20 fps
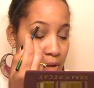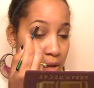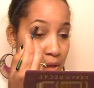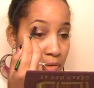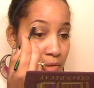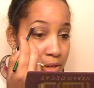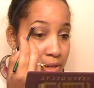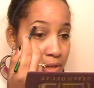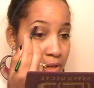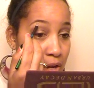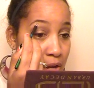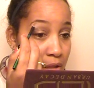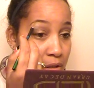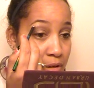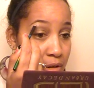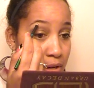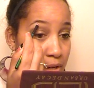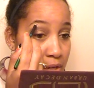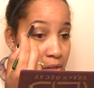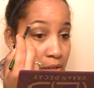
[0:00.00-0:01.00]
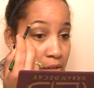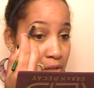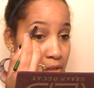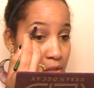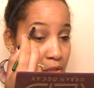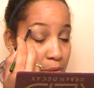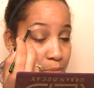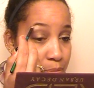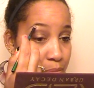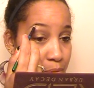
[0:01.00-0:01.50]
And this color
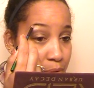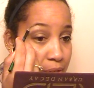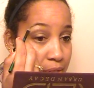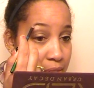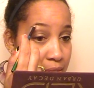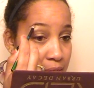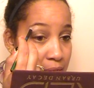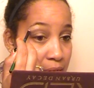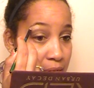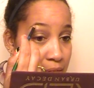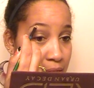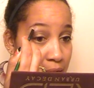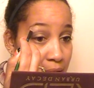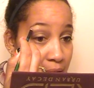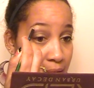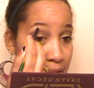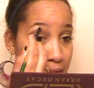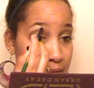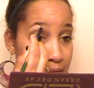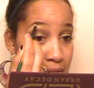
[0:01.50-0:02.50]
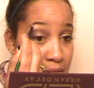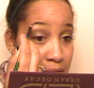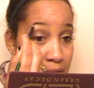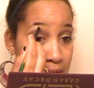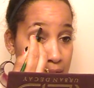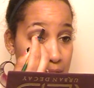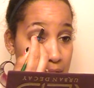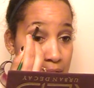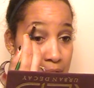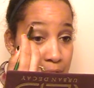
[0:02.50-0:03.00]
is pretty light,
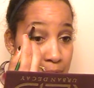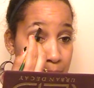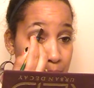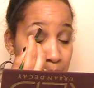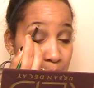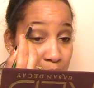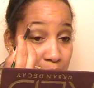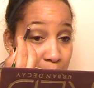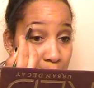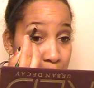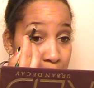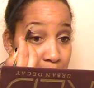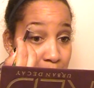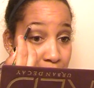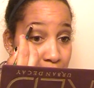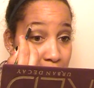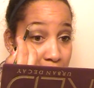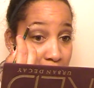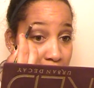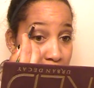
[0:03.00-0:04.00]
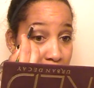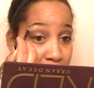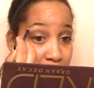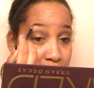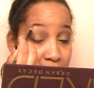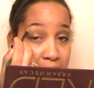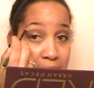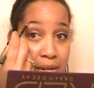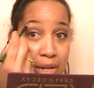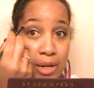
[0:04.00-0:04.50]
so I kind of
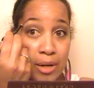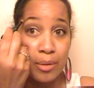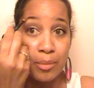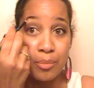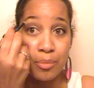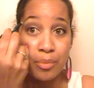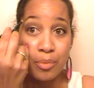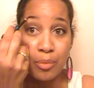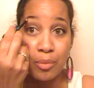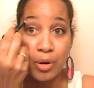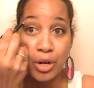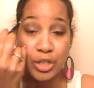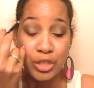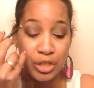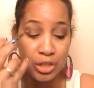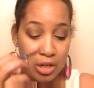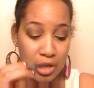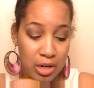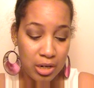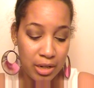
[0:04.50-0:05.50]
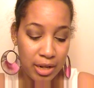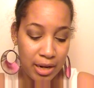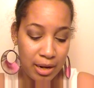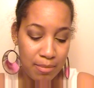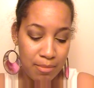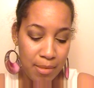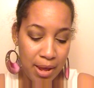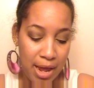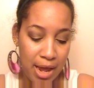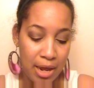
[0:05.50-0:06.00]
just like brush it on like a
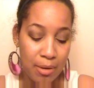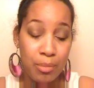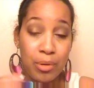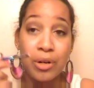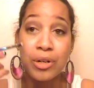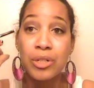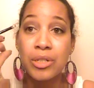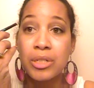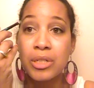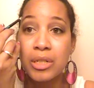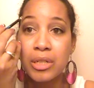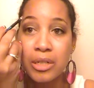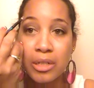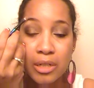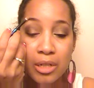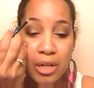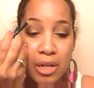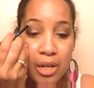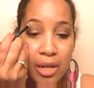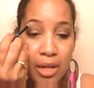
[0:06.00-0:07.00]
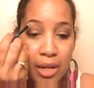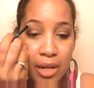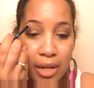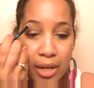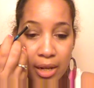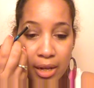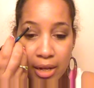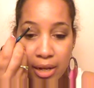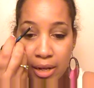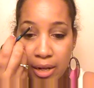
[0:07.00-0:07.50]
mad person
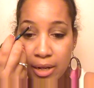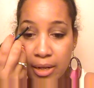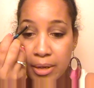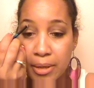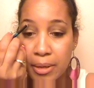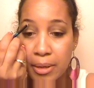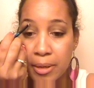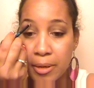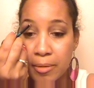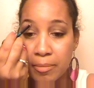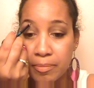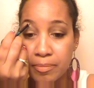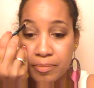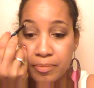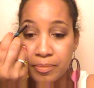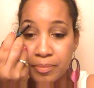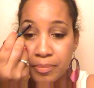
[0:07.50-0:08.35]
and